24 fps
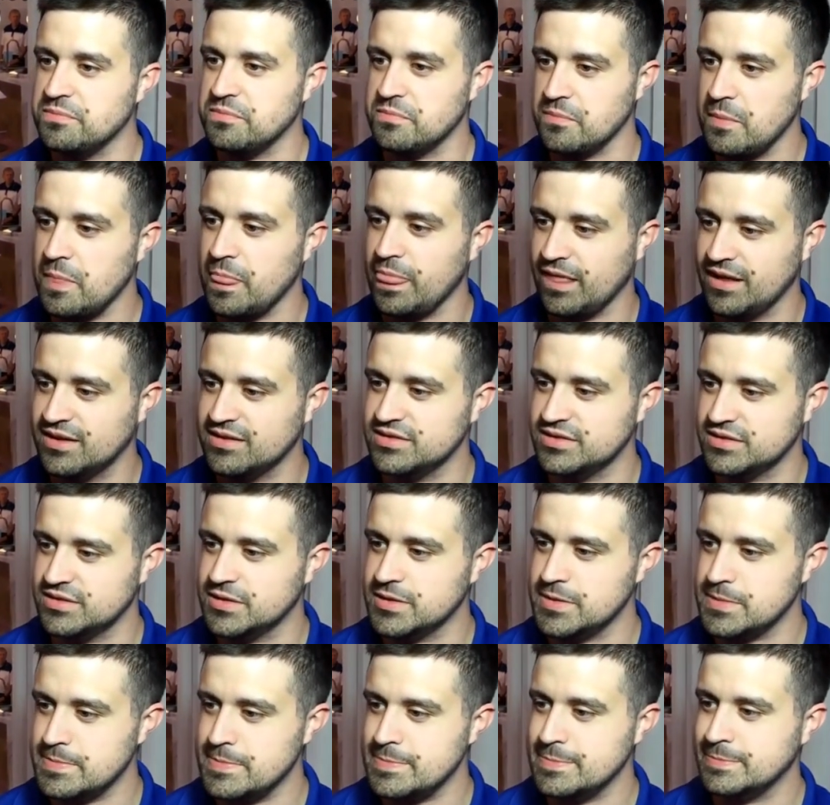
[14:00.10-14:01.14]
Yeah, they are
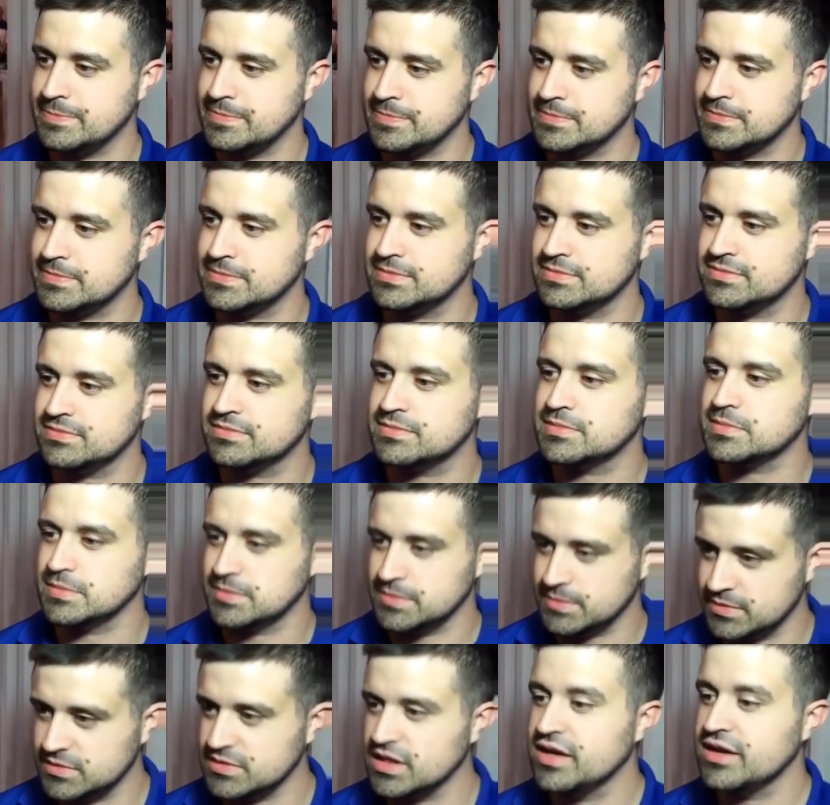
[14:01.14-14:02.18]
available for pre-order as well.